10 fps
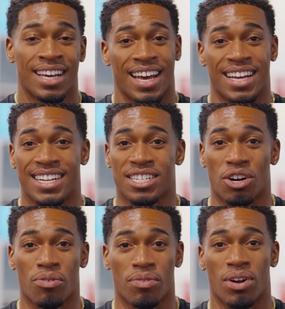and just
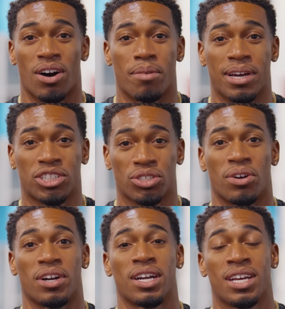overall make
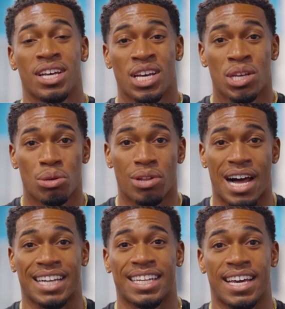sure you
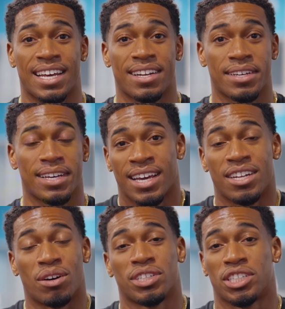locked in and
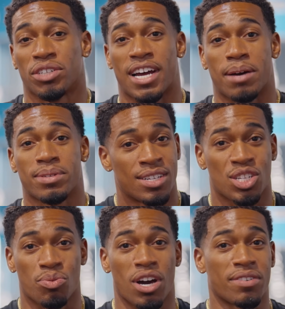don't cheat your reps.
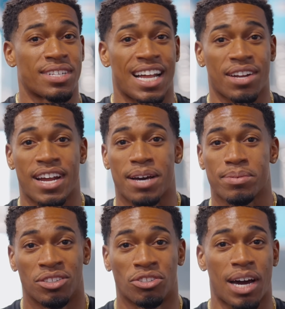12 solid
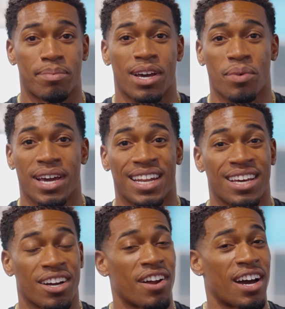reps, drop that weight,
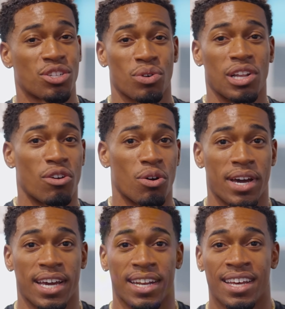go down to a lower
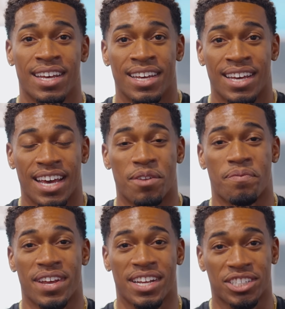weight, and
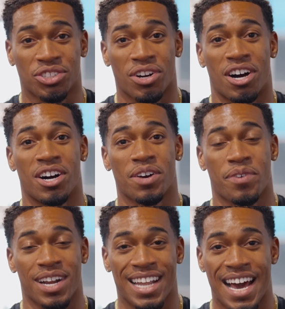finish strong
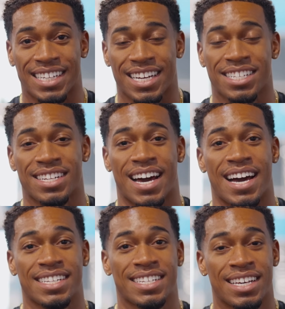for the last
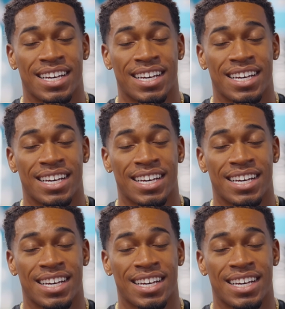exercise